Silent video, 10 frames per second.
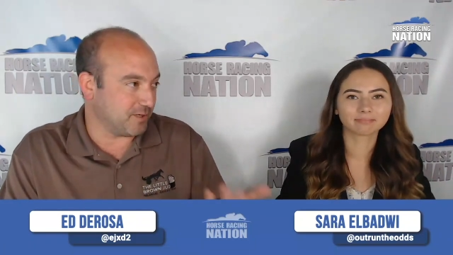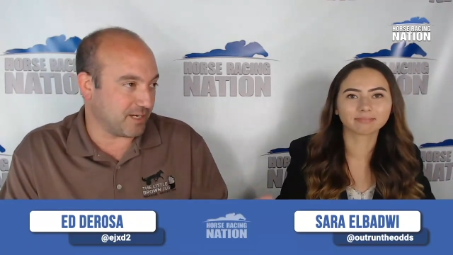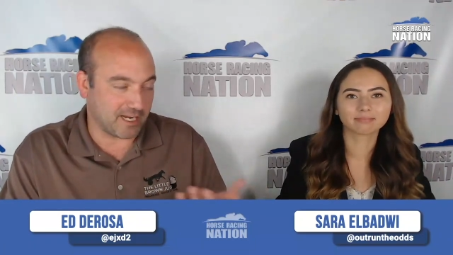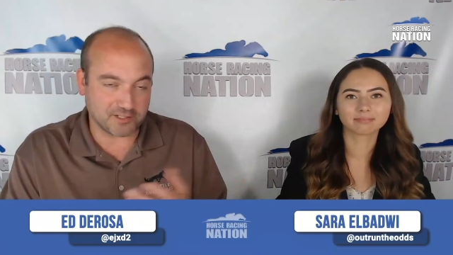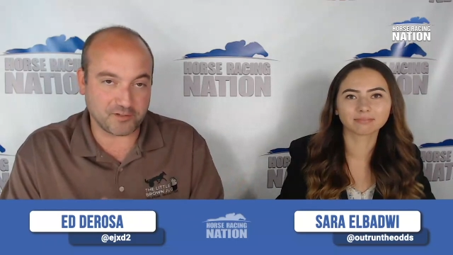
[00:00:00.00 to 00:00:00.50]

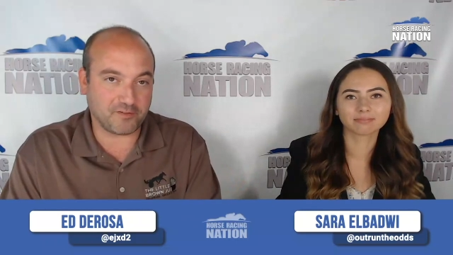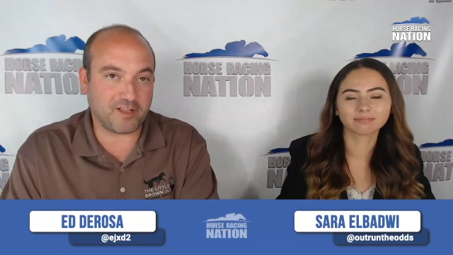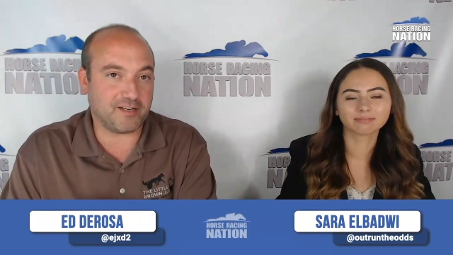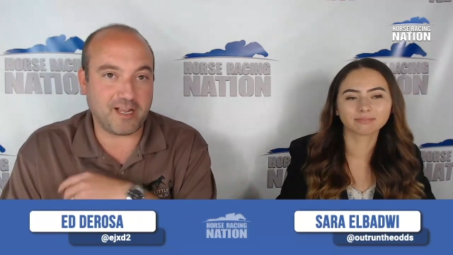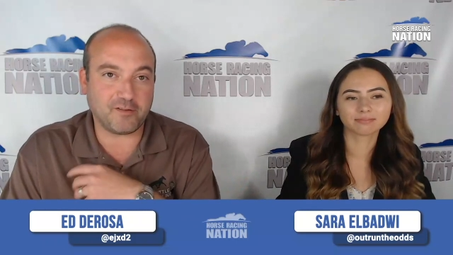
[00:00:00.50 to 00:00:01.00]
Speaker 1: But as you
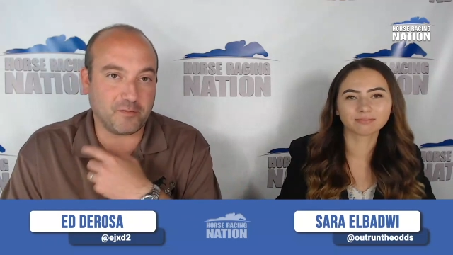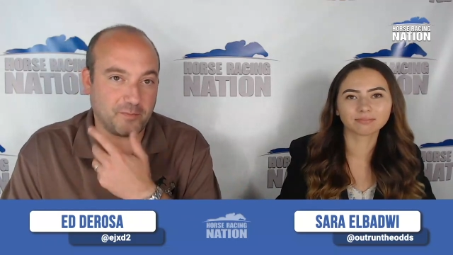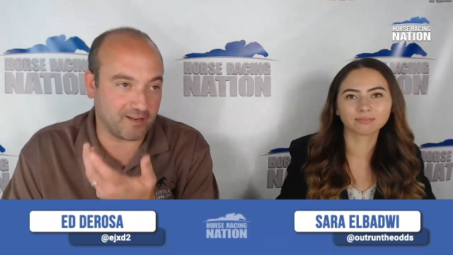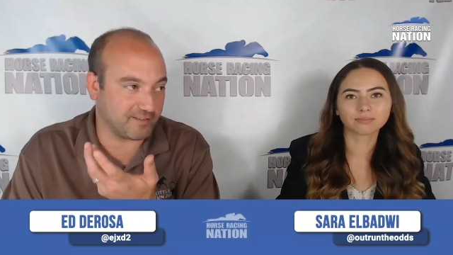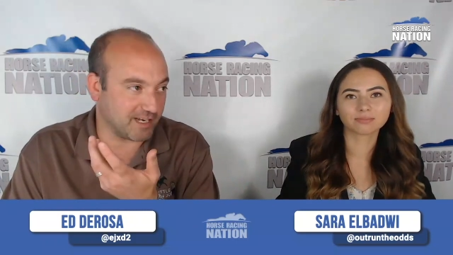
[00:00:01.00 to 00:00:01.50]
said, now
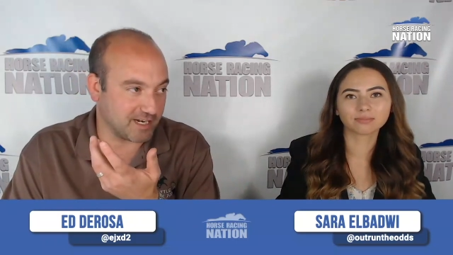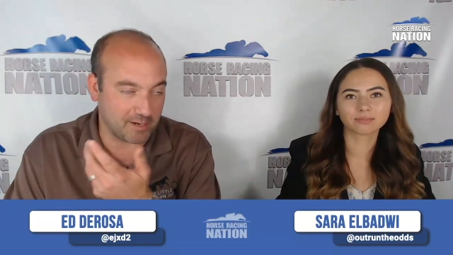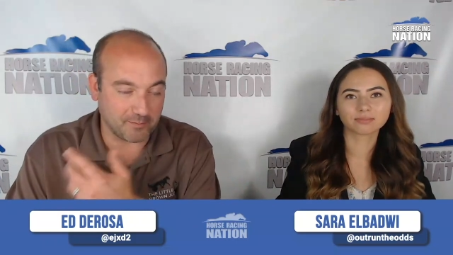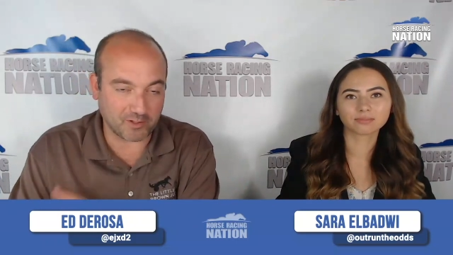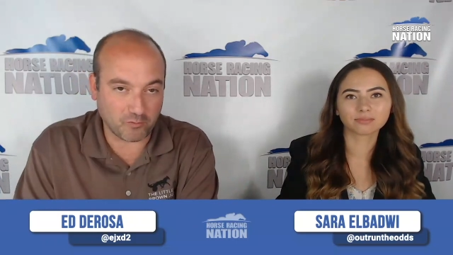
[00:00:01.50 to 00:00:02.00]
the pace
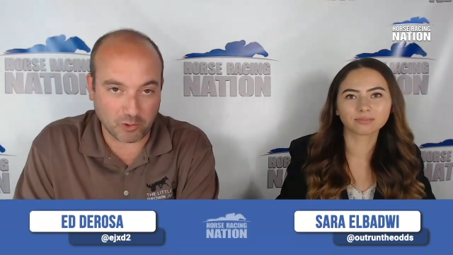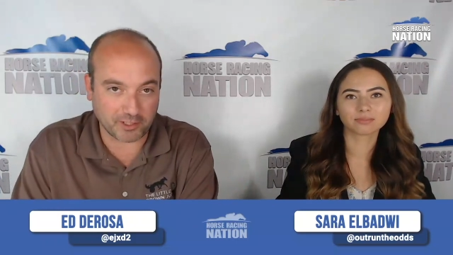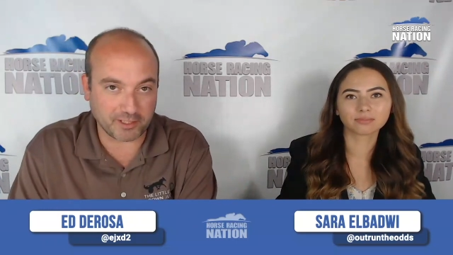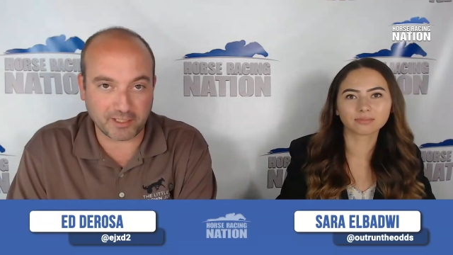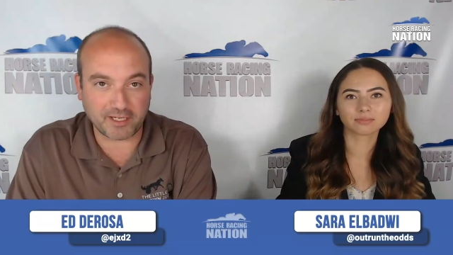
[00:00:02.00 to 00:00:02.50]
dynamics
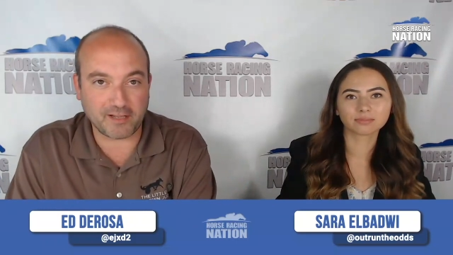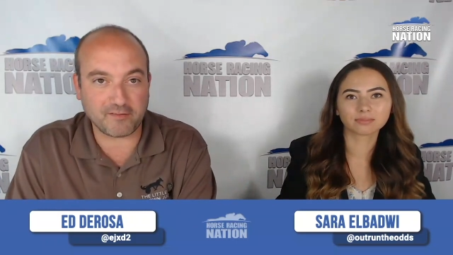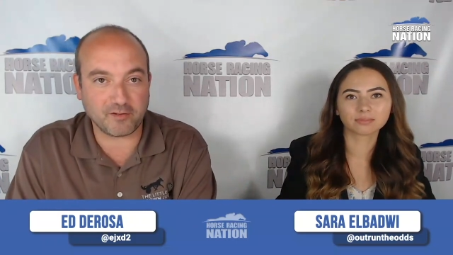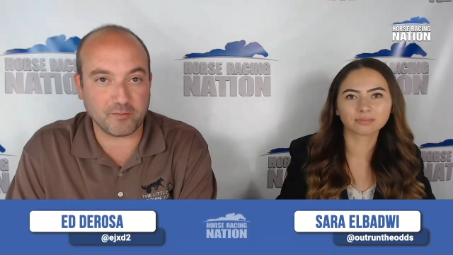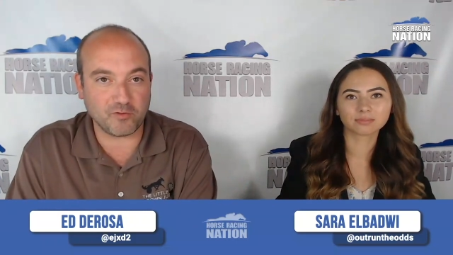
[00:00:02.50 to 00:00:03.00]
working
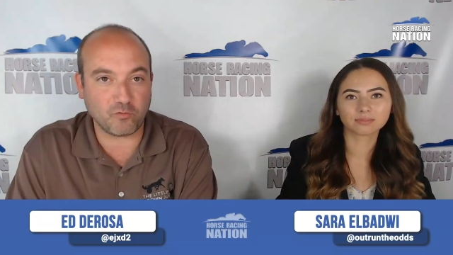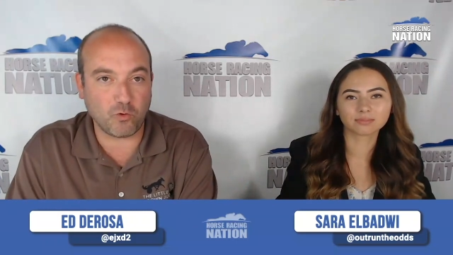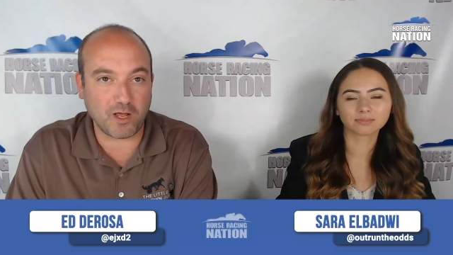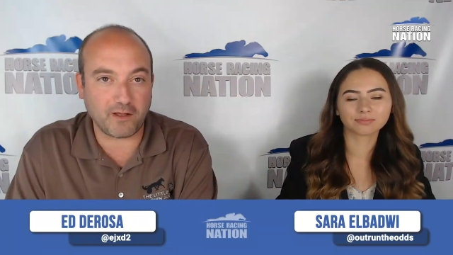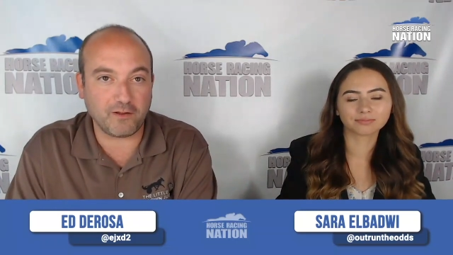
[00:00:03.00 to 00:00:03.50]
against him as
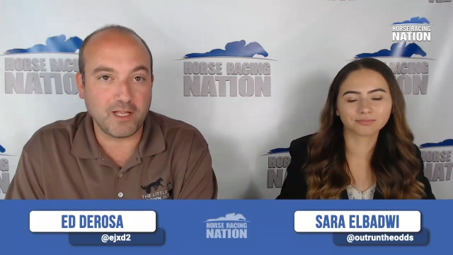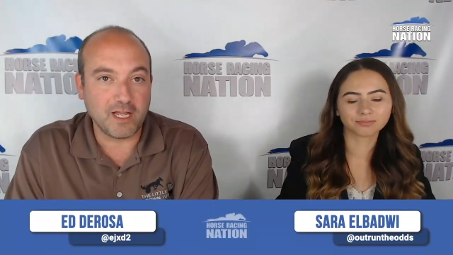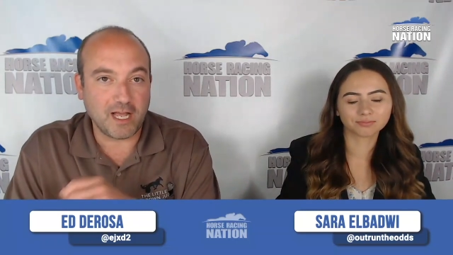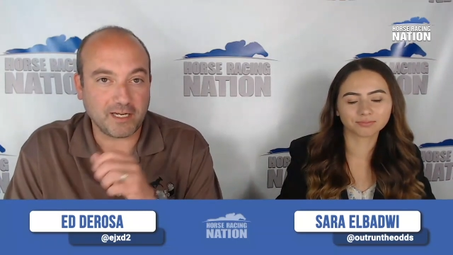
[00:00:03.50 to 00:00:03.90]
well.